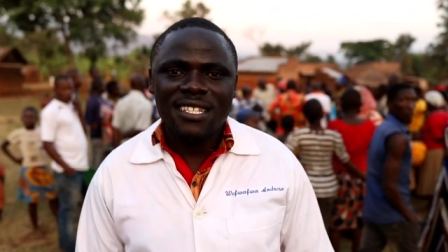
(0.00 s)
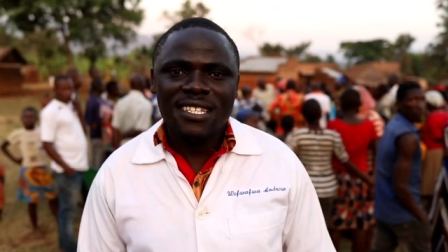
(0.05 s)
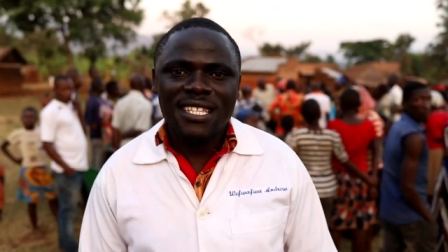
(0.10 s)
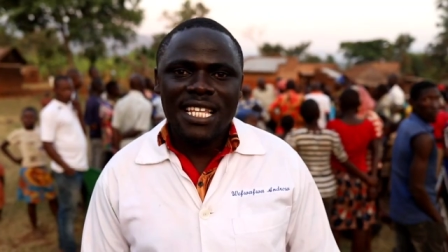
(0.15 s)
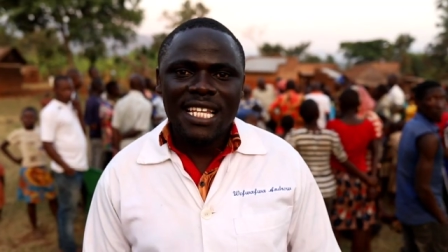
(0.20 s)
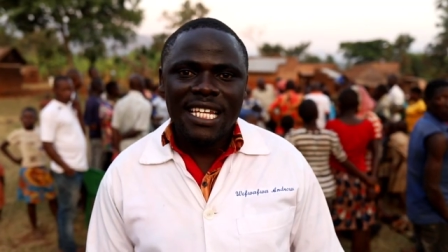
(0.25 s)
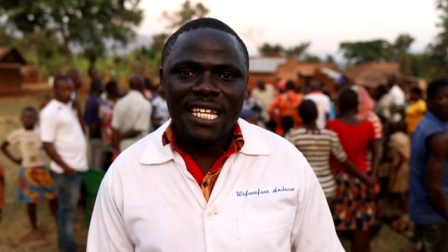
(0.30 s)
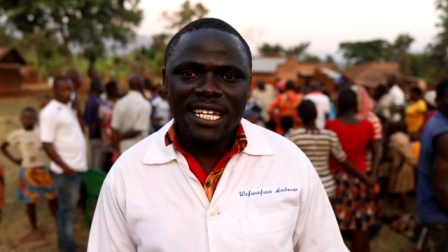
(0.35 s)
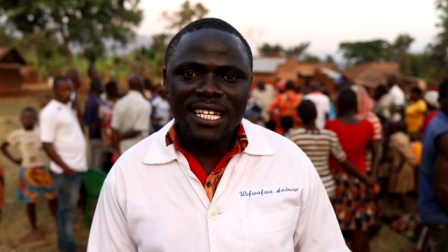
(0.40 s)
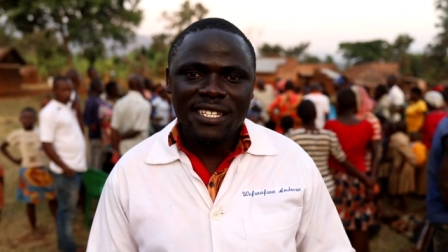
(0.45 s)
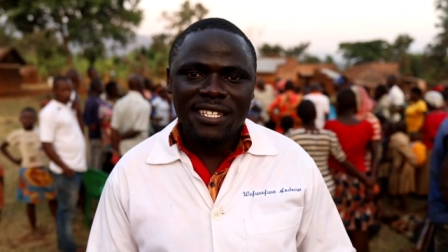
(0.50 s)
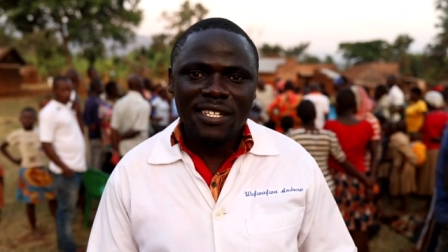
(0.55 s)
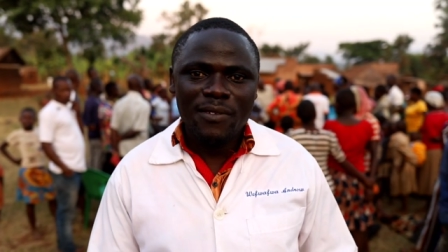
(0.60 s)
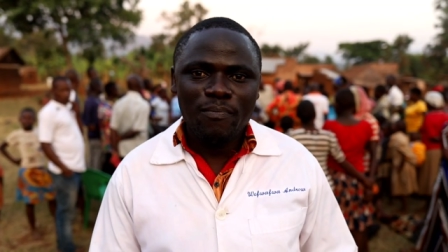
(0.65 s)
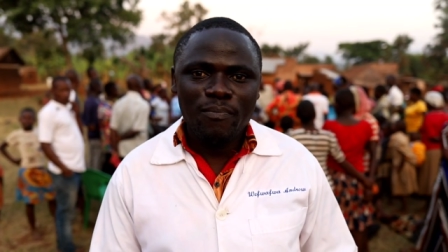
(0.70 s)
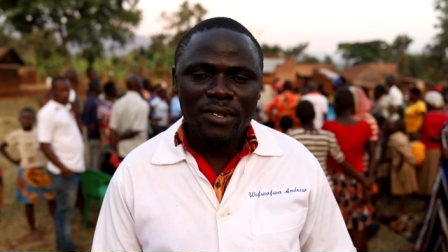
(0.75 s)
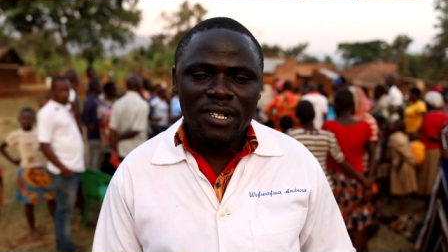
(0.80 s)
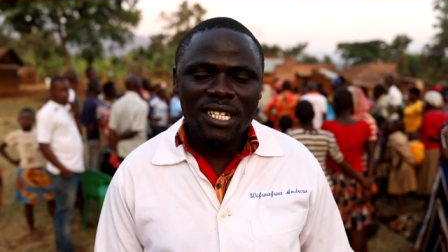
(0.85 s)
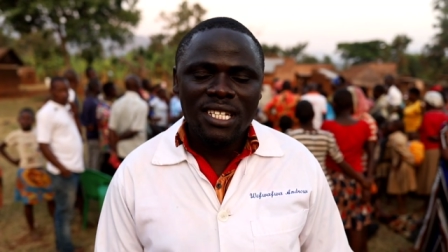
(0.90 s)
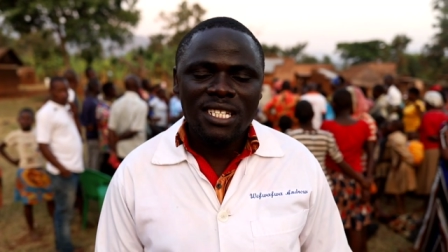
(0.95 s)
is the last
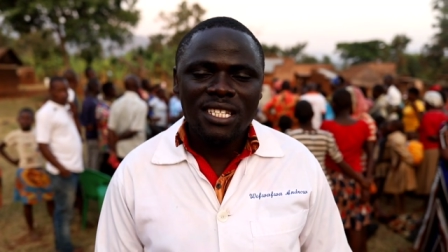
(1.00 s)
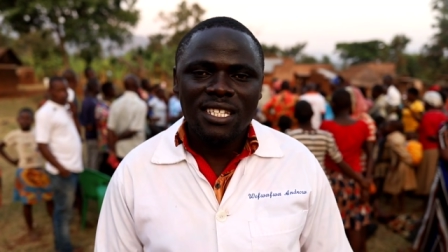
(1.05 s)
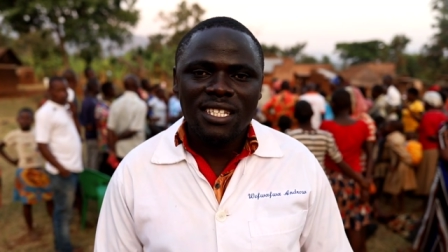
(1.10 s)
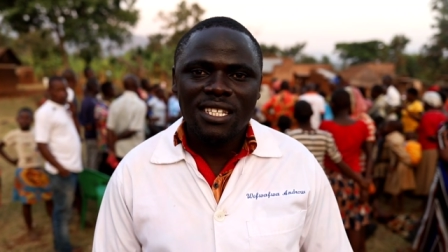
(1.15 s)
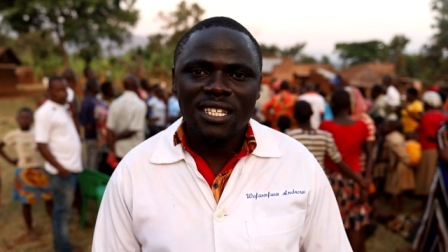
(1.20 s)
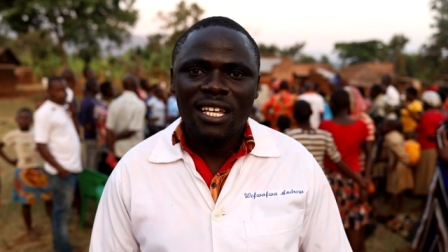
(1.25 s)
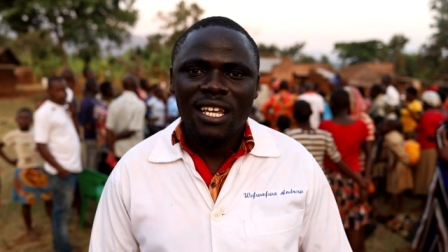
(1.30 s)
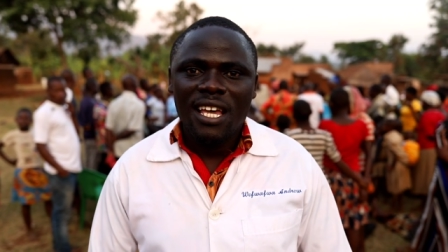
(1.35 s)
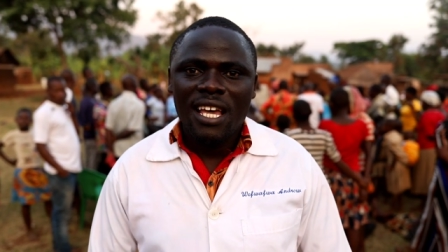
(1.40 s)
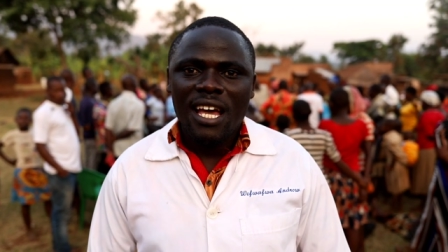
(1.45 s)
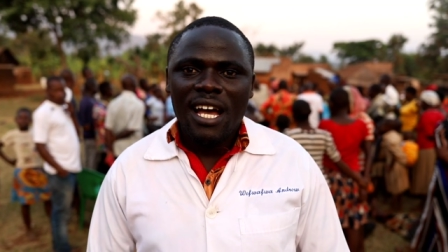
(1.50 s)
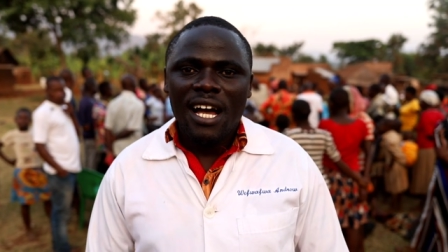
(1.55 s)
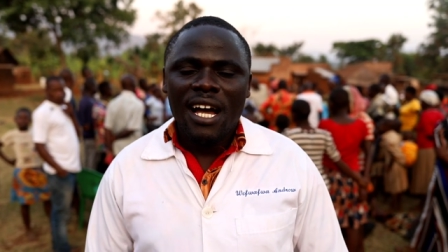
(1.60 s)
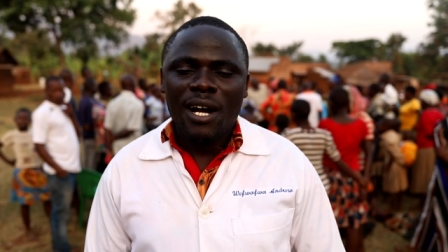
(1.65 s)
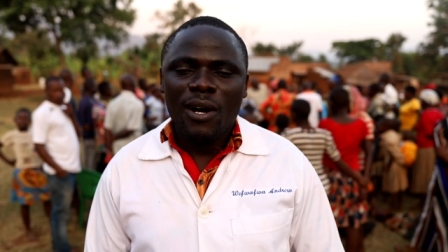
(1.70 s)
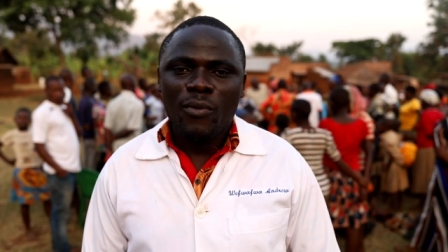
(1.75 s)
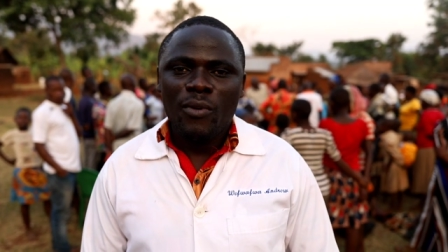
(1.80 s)
place uh,